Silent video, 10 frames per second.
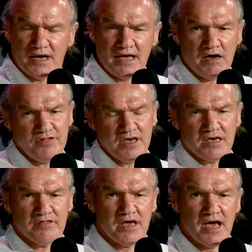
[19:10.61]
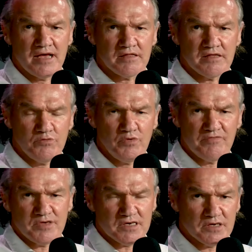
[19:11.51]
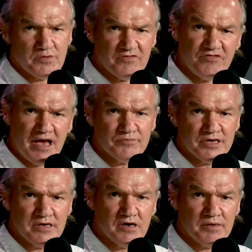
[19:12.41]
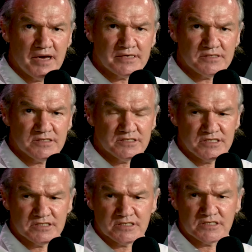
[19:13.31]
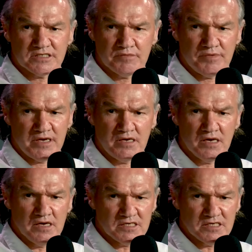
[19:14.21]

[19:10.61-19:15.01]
And I think in the end, with, particularly with family, you've got to make decisions to be,